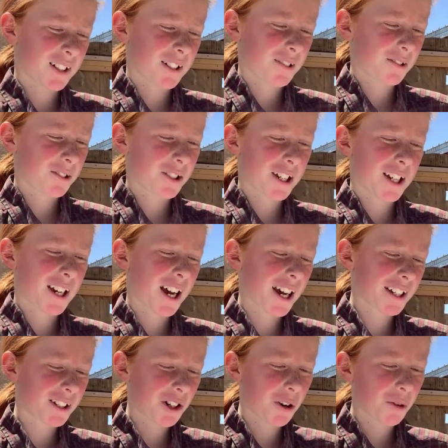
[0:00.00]
Okay, I
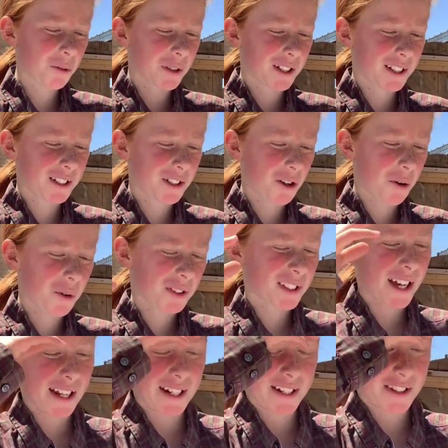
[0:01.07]
don't really know what
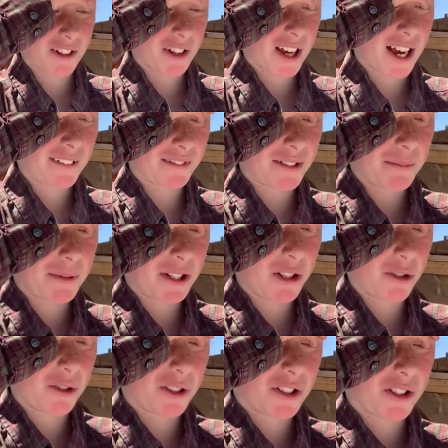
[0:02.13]
that is. I'll have to be
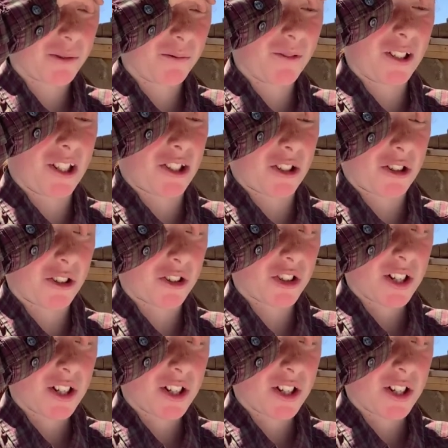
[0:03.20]
doing some research.